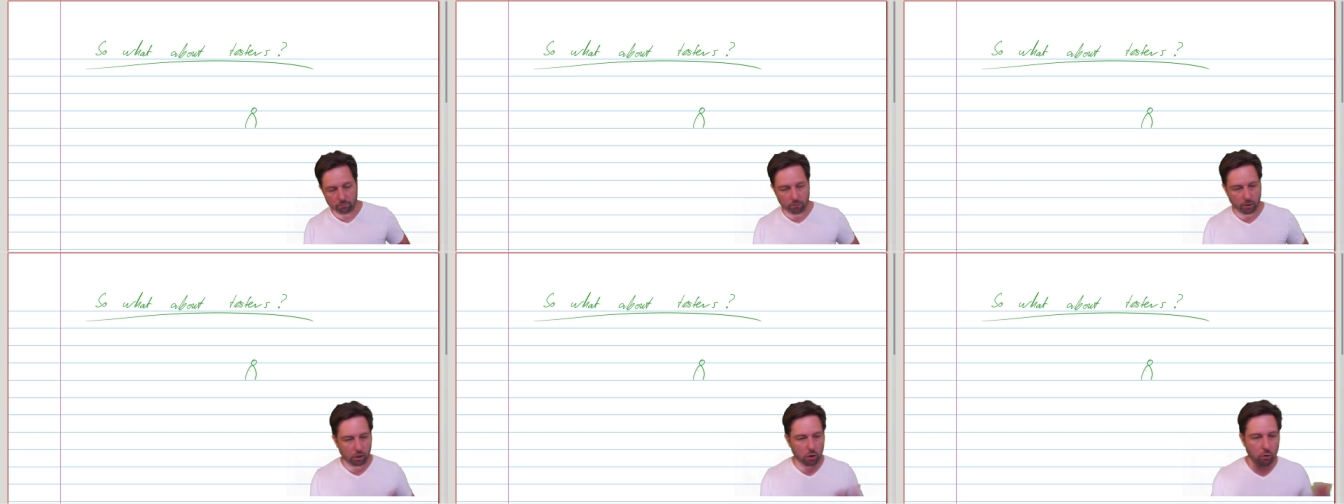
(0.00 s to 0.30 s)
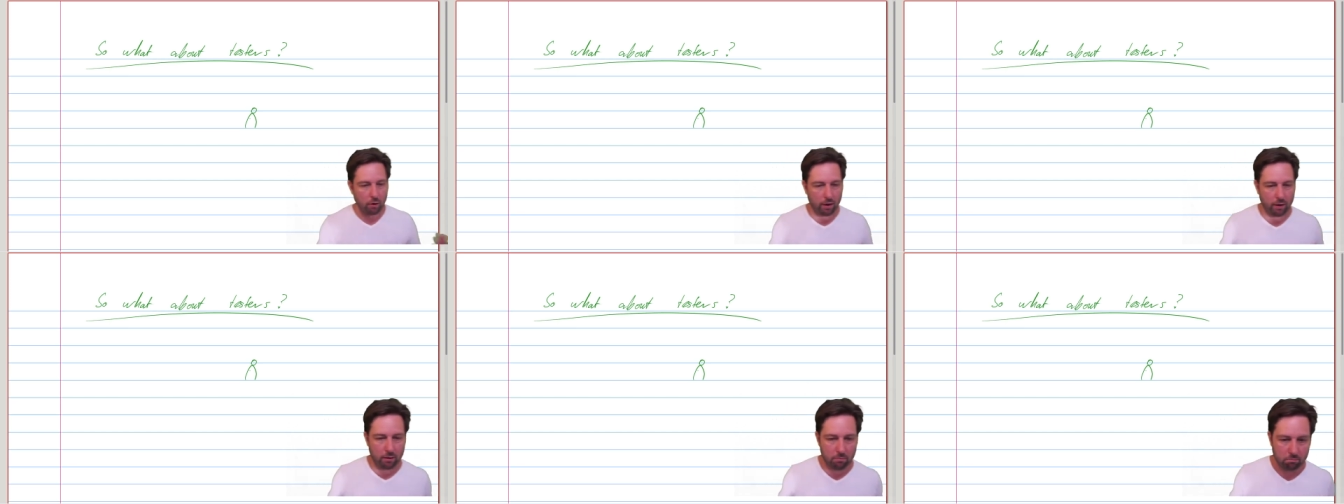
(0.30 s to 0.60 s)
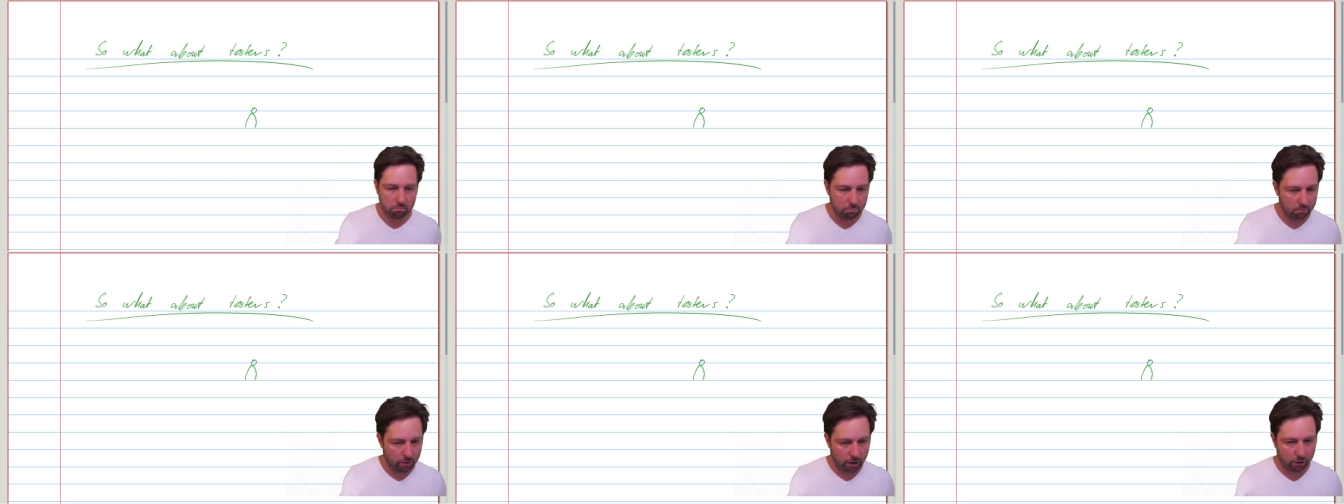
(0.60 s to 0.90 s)
A QA
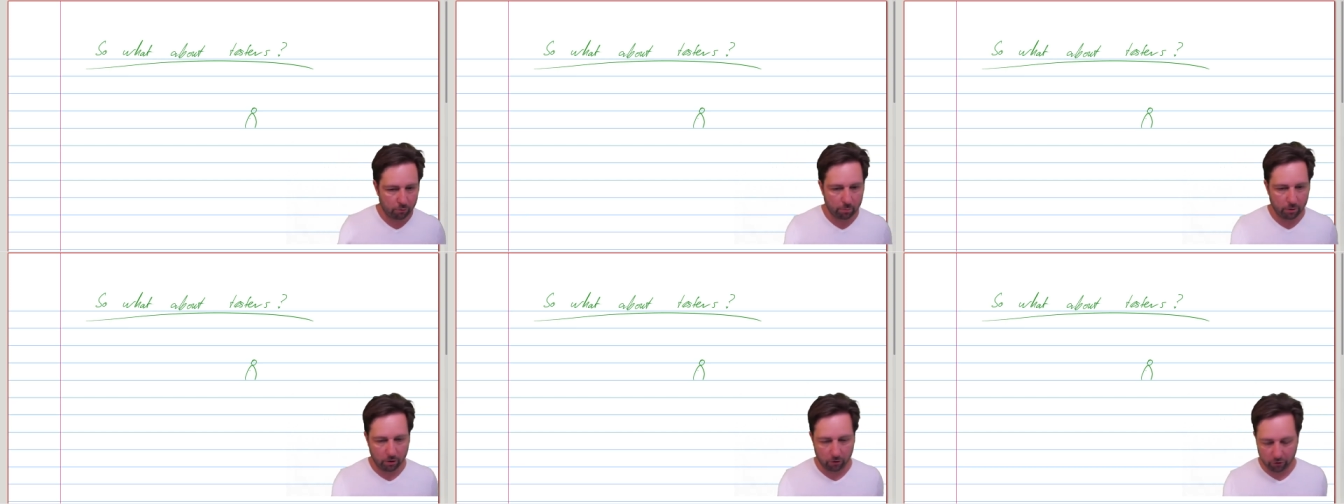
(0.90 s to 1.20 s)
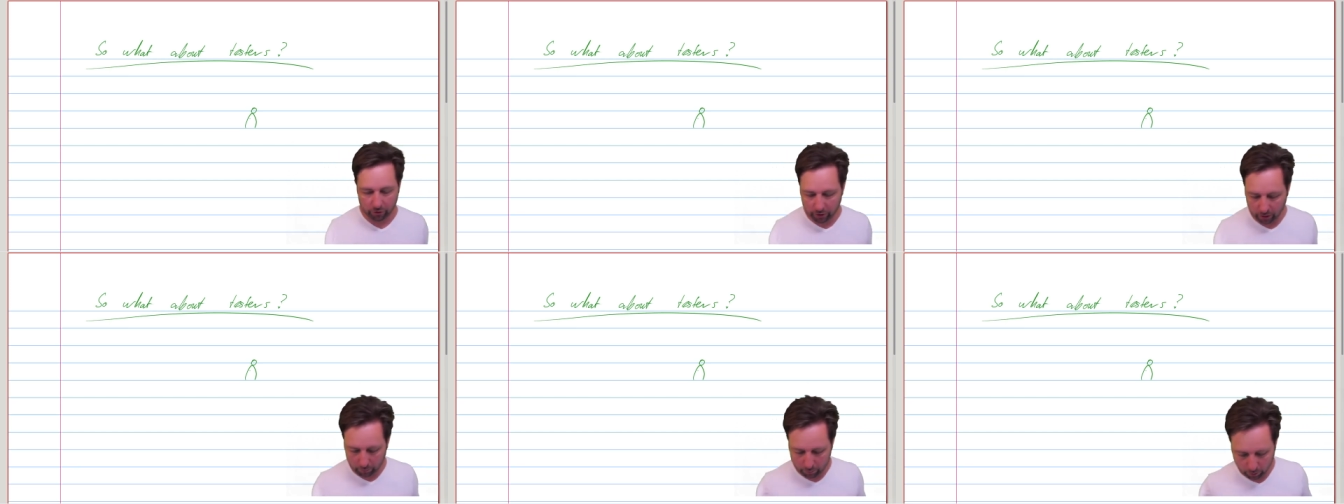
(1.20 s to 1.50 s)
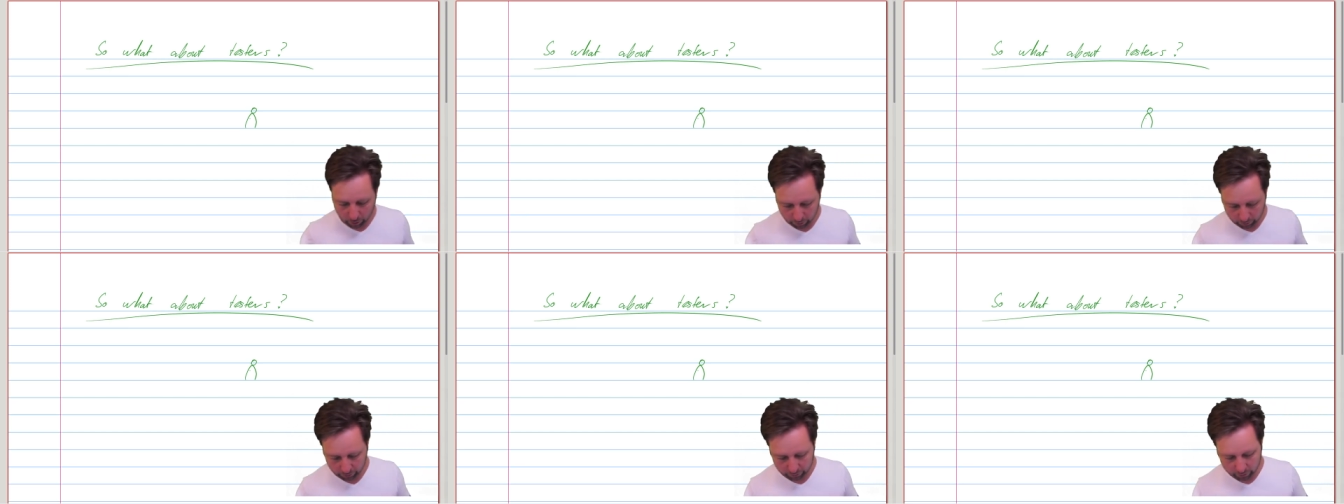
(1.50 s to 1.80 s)
expert is still a
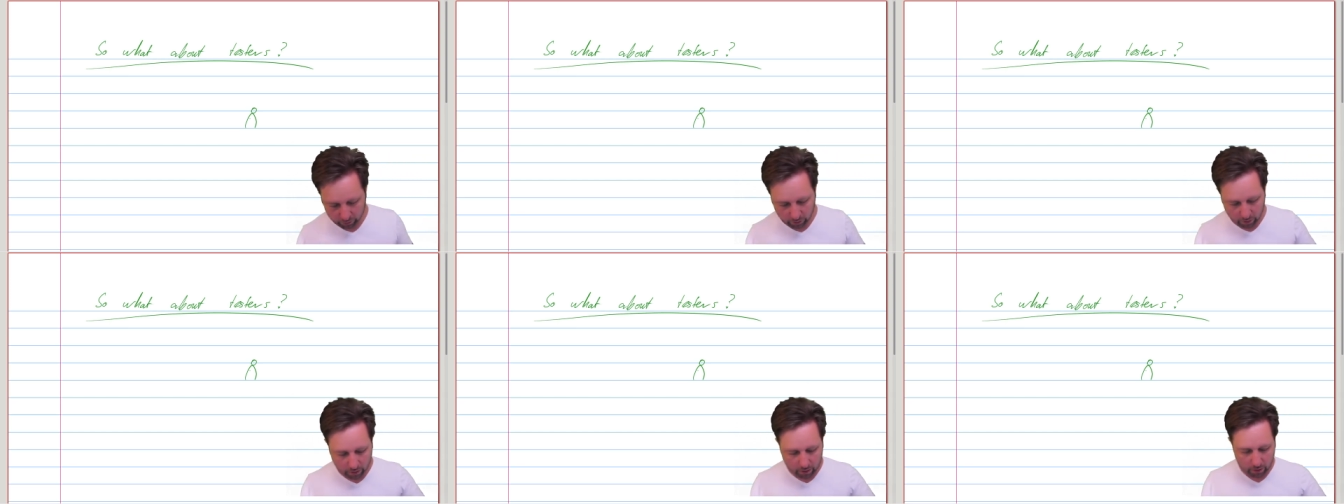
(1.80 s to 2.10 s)
person,